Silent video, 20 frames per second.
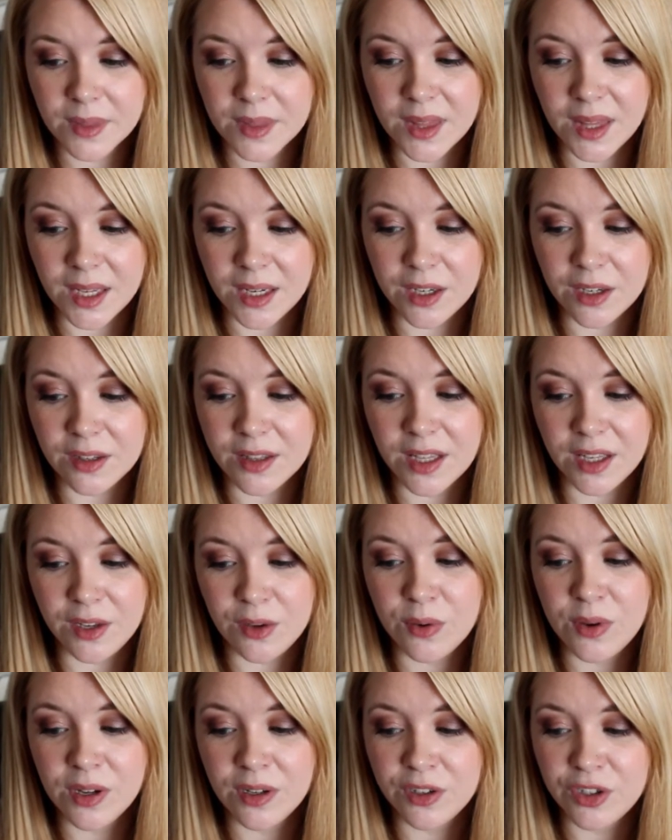that that
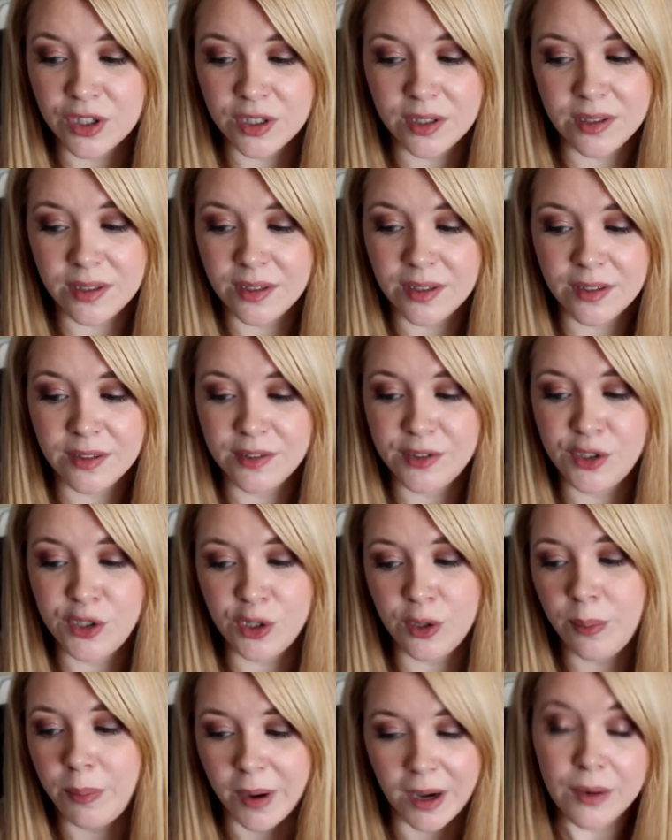you can just
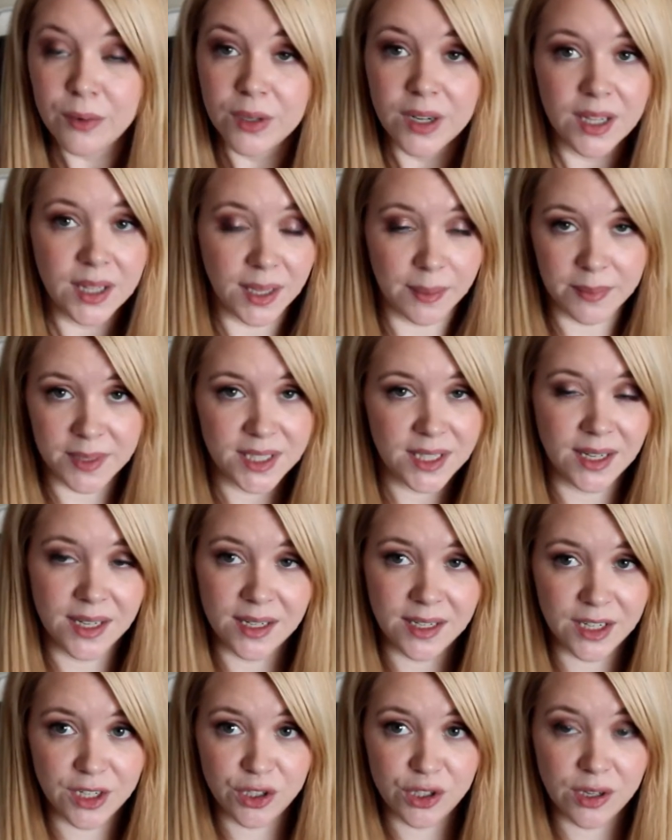dupe out a limited
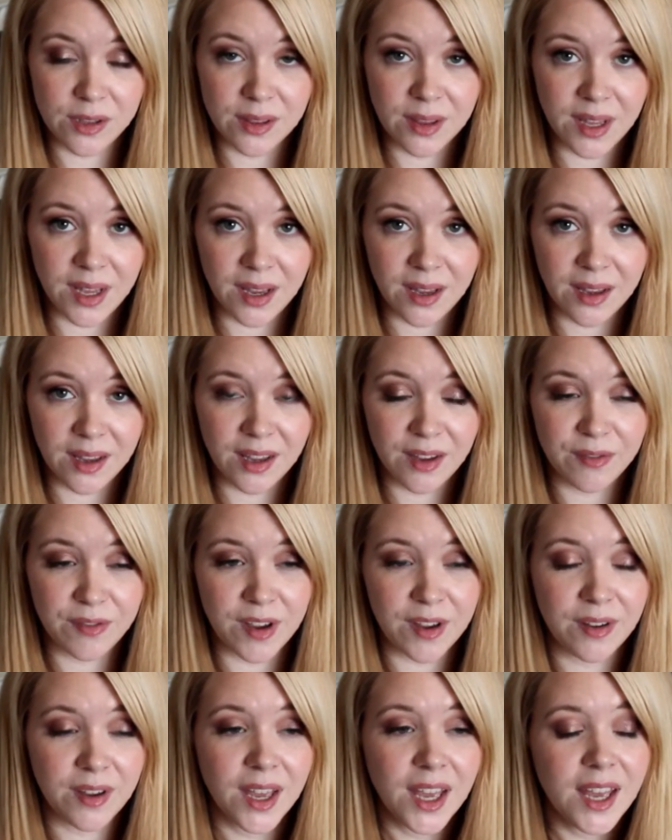edition thing. If
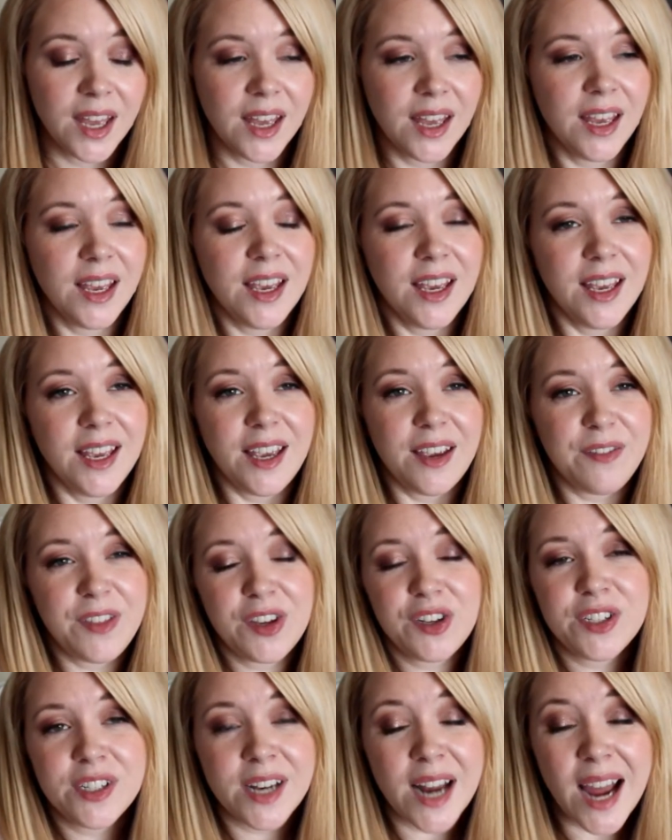I if there's an